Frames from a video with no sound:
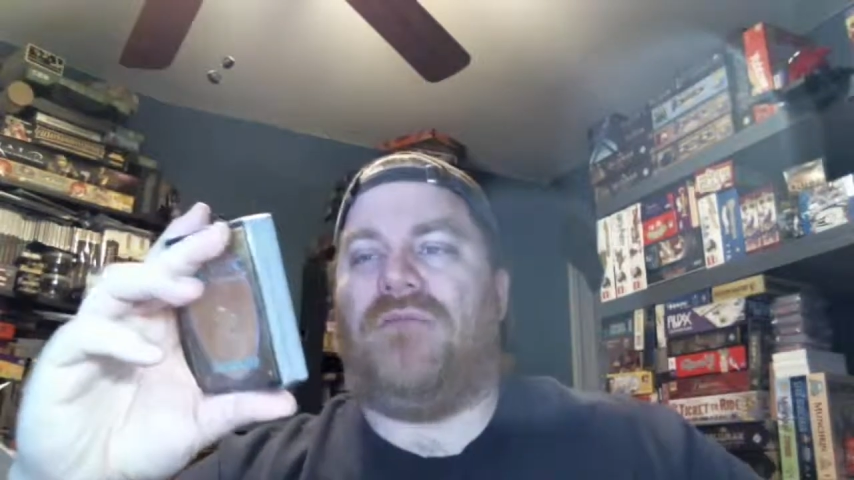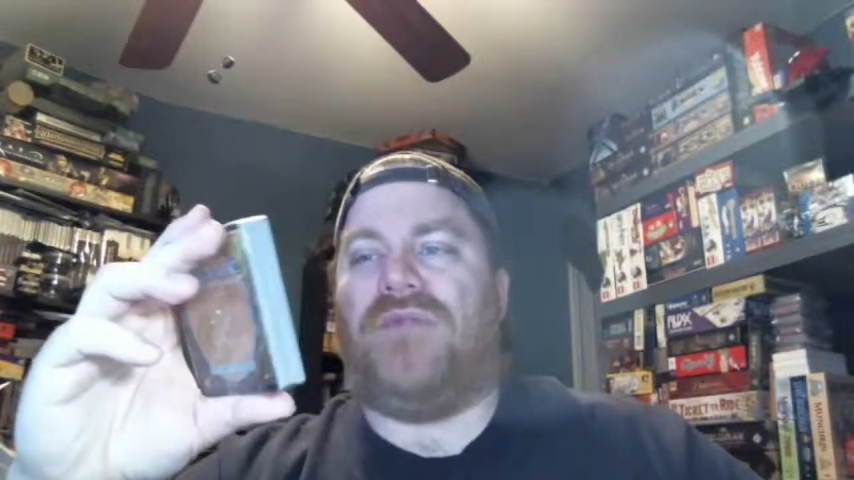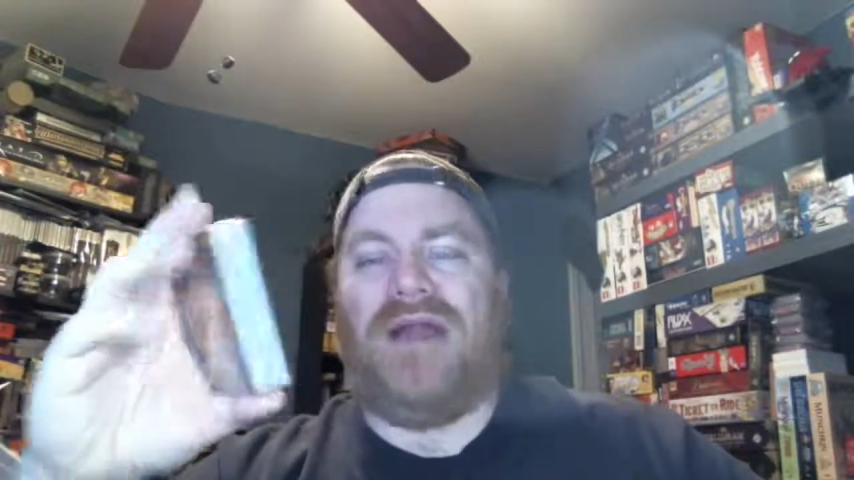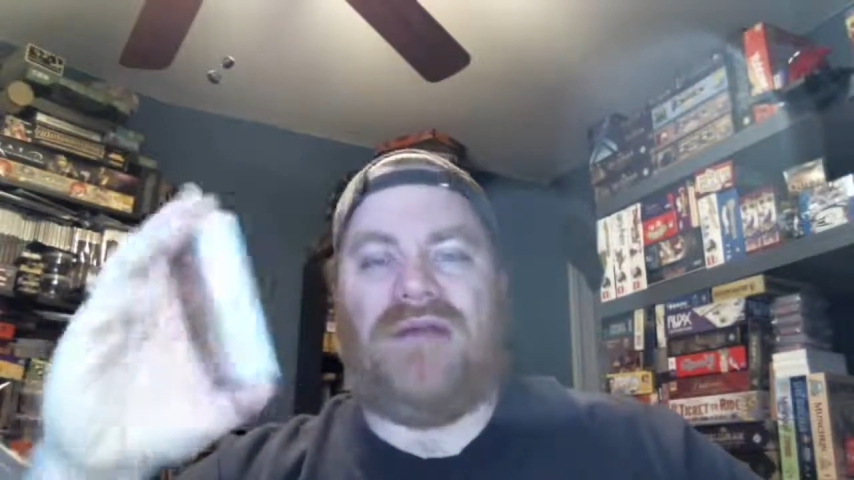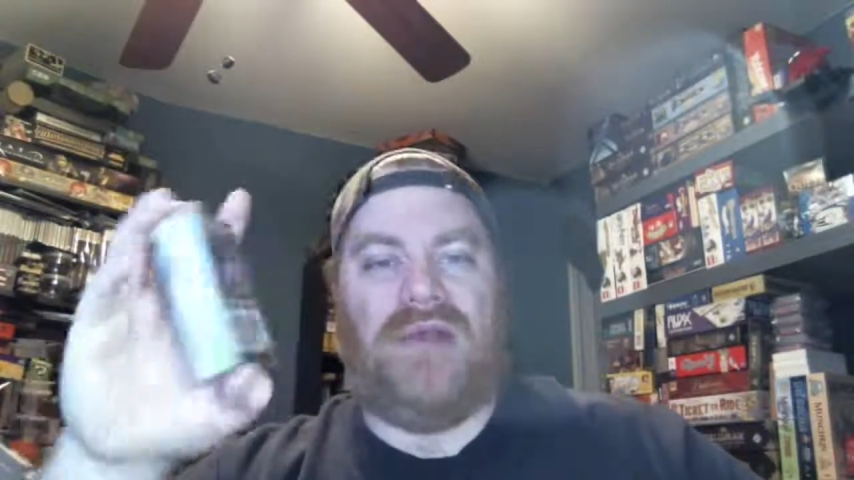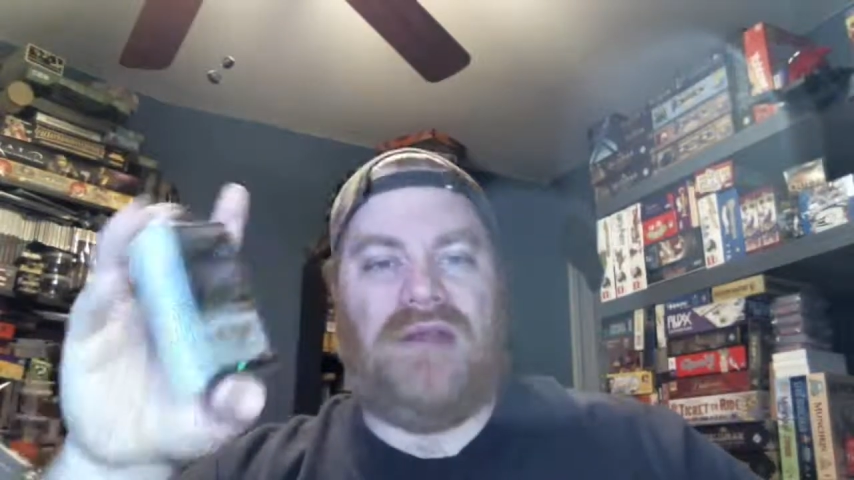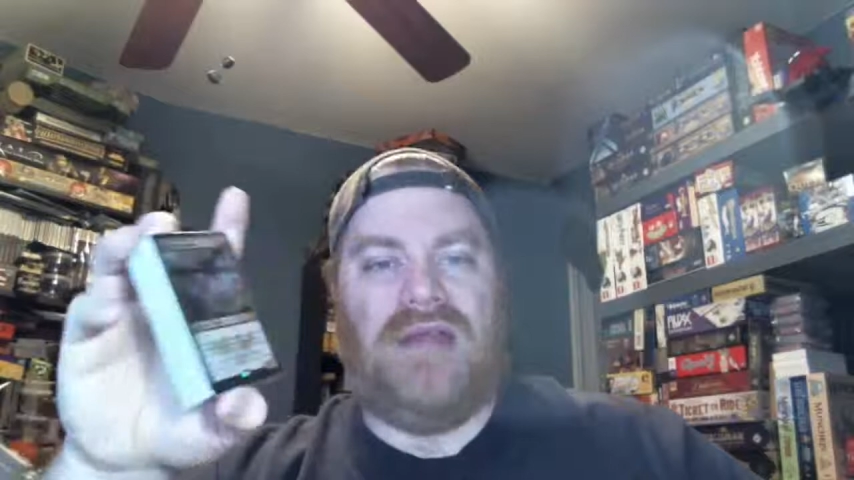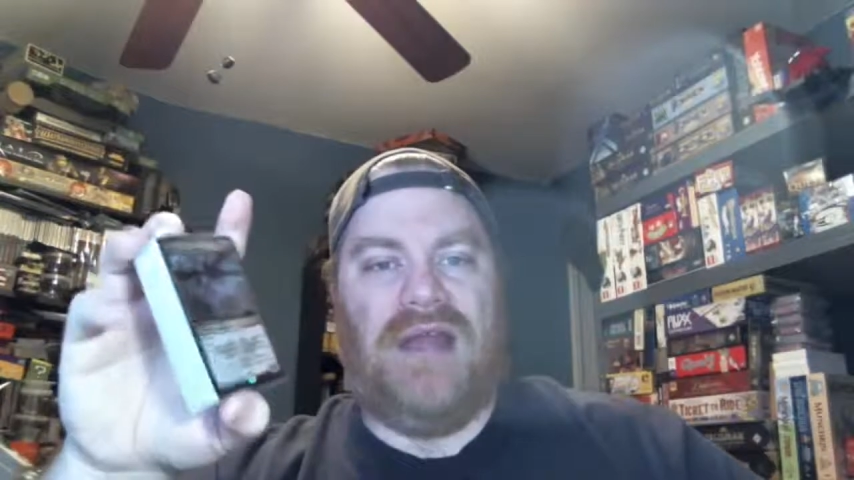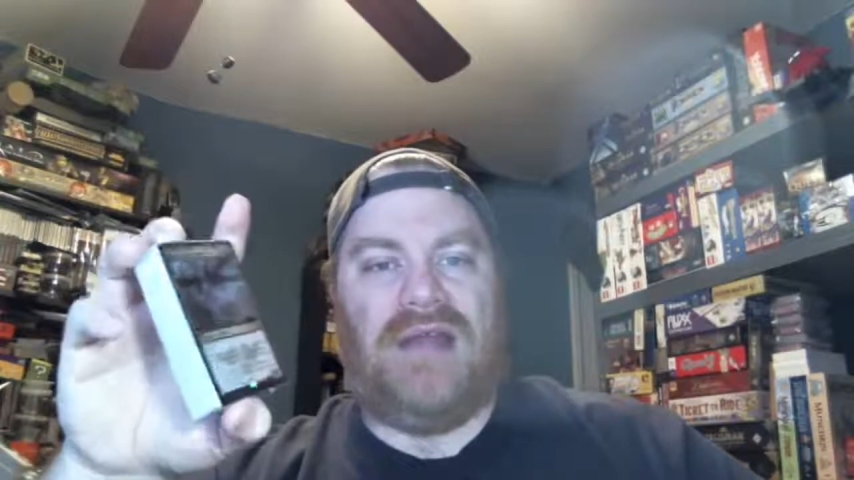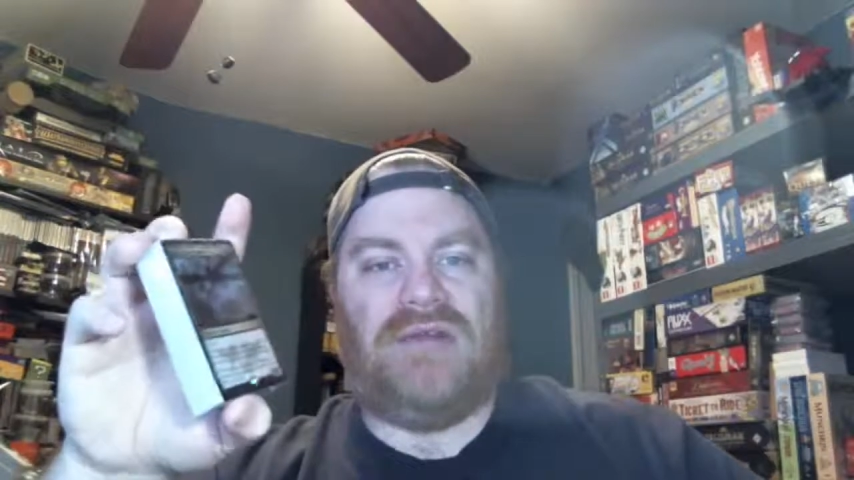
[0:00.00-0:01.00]
black-red
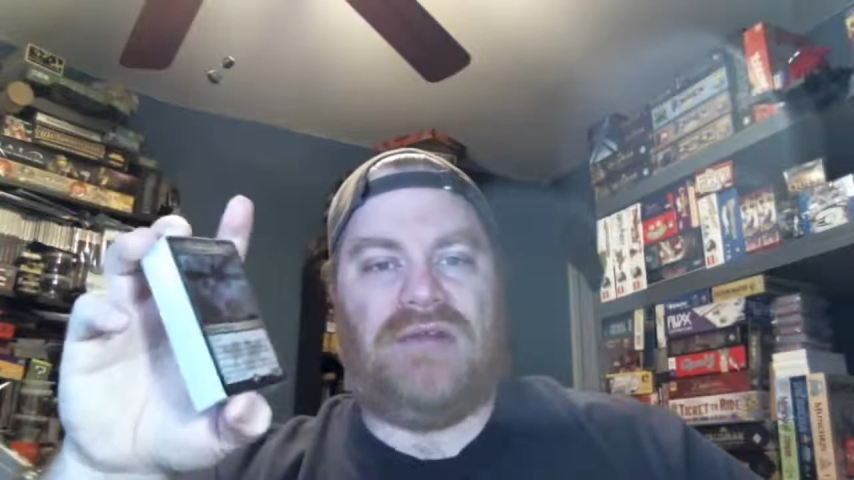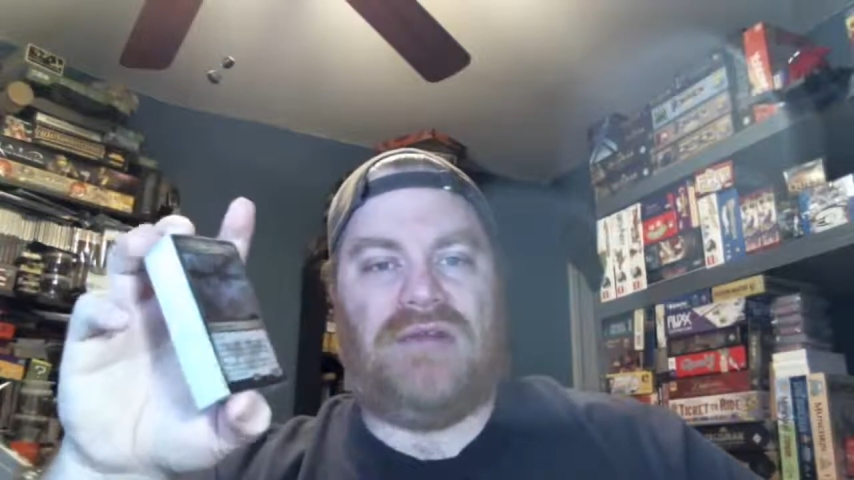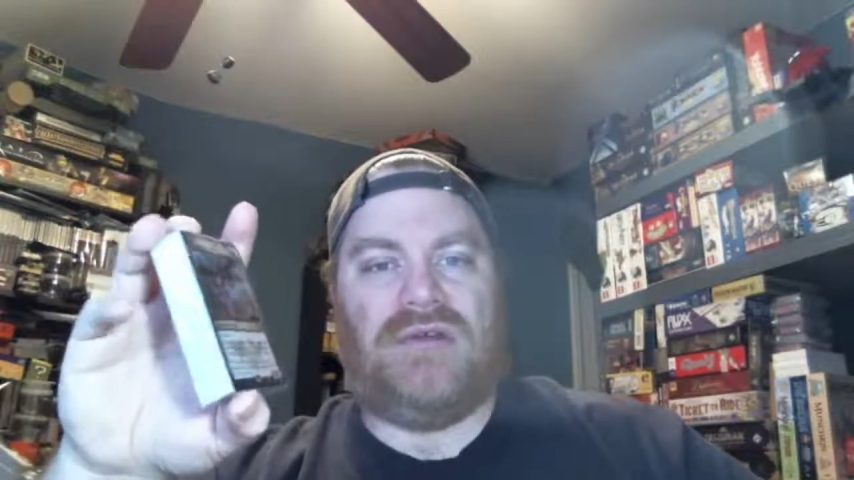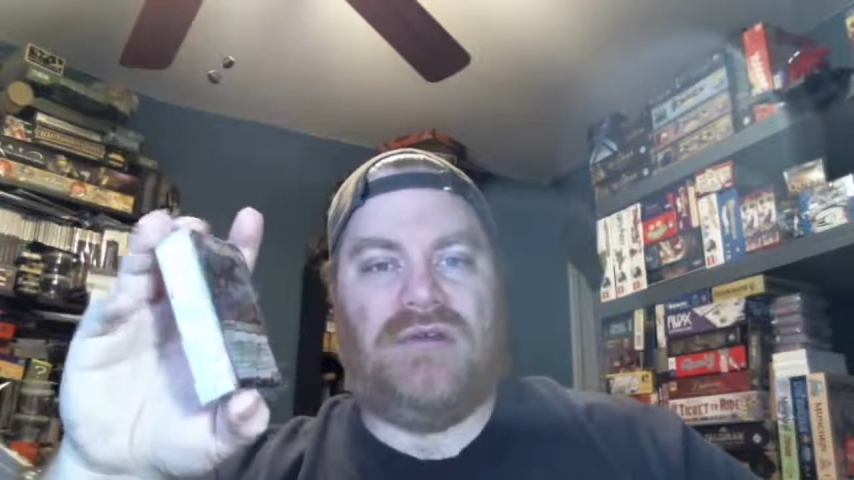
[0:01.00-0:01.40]
dash,